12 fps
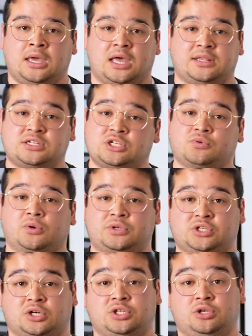And this is where we
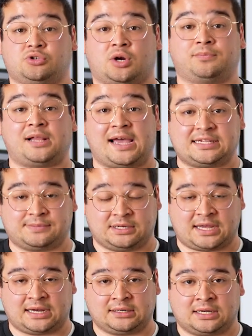start to use our plasma
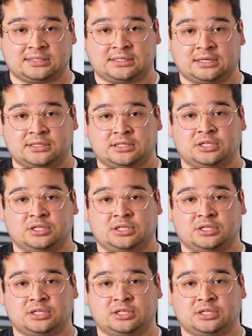diagnostics.